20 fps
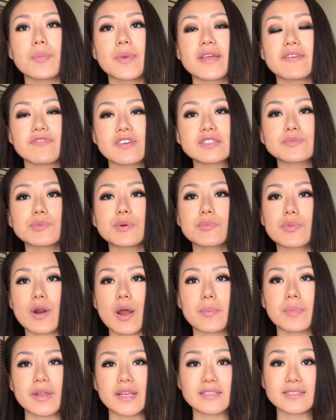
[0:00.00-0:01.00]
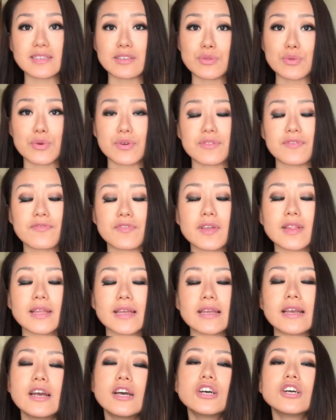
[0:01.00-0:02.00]
investment properties in North
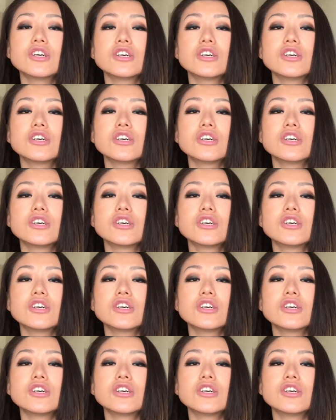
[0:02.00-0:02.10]
Philly.